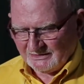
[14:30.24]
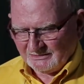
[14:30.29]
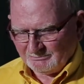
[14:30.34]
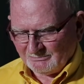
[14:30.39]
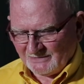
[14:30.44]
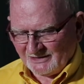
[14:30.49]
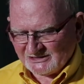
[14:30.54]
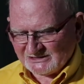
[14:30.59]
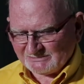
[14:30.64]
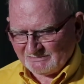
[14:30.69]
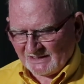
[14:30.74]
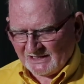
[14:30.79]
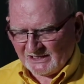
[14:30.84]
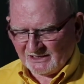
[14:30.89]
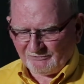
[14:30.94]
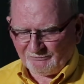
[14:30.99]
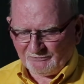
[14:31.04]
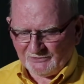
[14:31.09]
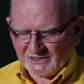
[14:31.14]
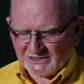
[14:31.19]
My
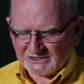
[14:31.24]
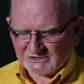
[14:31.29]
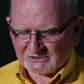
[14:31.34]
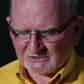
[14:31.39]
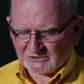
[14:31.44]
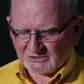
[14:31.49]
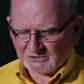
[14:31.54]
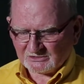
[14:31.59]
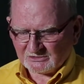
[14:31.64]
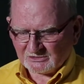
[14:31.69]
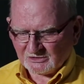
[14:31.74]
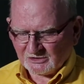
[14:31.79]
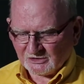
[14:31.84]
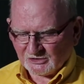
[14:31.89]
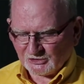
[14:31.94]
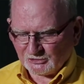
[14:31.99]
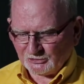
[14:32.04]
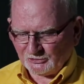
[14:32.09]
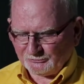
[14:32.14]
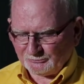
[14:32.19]
smiling face
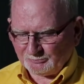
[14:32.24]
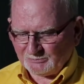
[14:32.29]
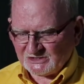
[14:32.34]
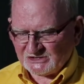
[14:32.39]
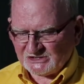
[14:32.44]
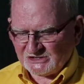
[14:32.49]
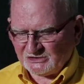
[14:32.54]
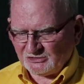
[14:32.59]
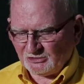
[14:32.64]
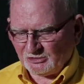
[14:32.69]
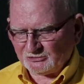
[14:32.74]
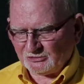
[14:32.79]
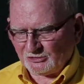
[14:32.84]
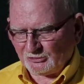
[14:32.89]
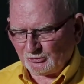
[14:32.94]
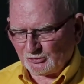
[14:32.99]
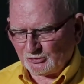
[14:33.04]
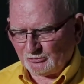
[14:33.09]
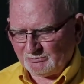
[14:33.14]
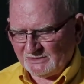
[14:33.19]
could often be seen on the
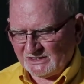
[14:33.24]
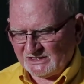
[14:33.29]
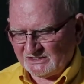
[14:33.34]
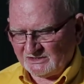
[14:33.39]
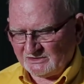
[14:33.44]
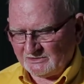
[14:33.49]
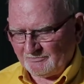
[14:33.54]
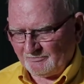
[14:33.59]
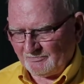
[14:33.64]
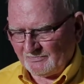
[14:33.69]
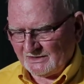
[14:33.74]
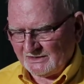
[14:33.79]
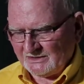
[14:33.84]
local media